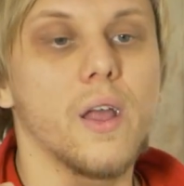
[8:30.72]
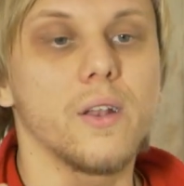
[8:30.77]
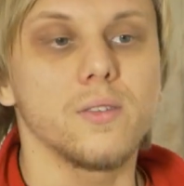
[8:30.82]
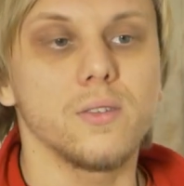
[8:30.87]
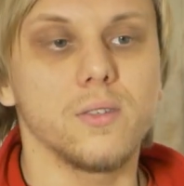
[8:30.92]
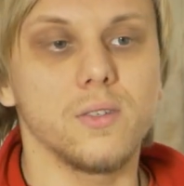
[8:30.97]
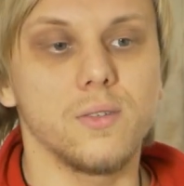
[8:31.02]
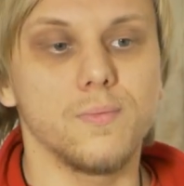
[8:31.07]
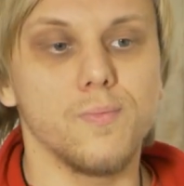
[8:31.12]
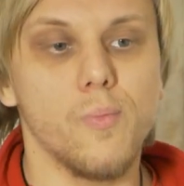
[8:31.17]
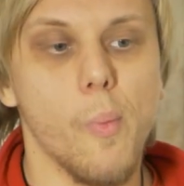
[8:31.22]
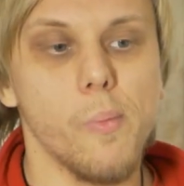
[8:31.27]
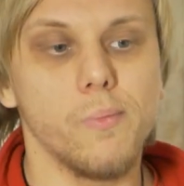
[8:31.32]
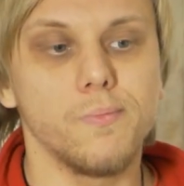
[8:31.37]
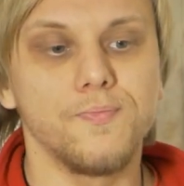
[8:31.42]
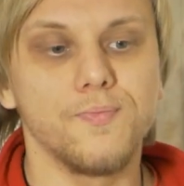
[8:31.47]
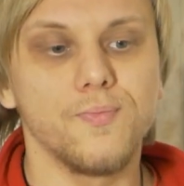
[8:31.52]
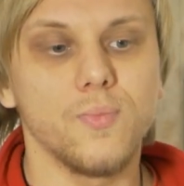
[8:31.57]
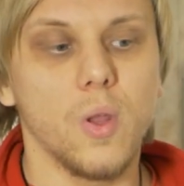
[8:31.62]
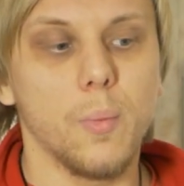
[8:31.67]
and
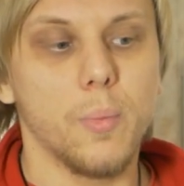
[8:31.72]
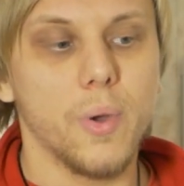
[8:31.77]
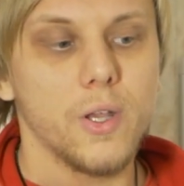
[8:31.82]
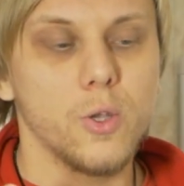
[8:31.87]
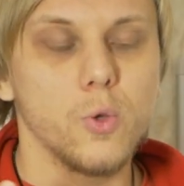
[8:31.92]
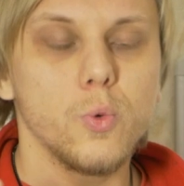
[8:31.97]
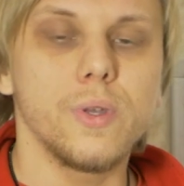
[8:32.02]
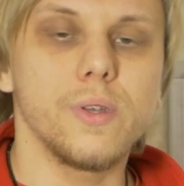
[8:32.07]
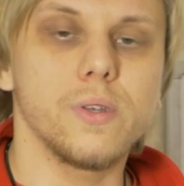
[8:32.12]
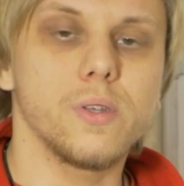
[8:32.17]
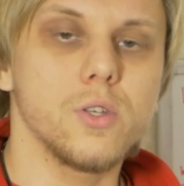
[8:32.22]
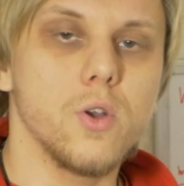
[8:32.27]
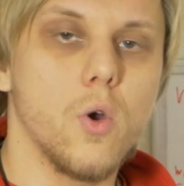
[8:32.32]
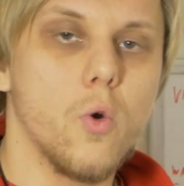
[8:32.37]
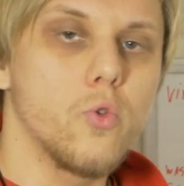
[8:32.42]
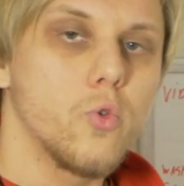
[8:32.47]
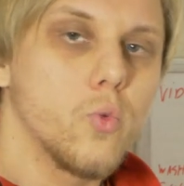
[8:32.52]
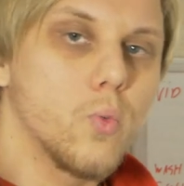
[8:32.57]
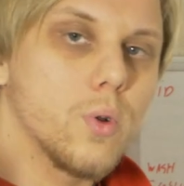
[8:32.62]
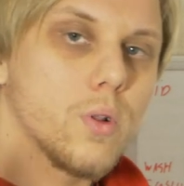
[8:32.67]
by doing
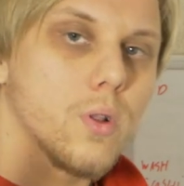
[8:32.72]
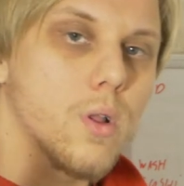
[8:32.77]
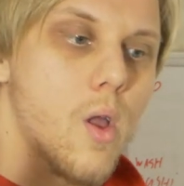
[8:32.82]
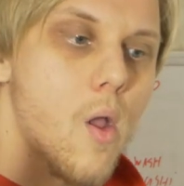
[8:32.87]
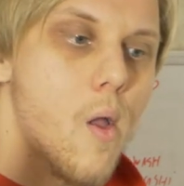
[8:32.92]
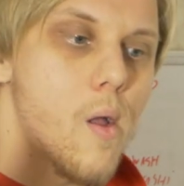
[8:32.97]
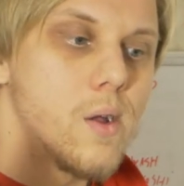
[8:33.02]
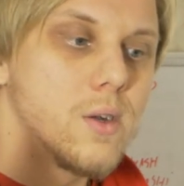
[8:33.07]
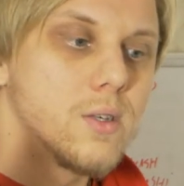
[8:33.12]
so, you will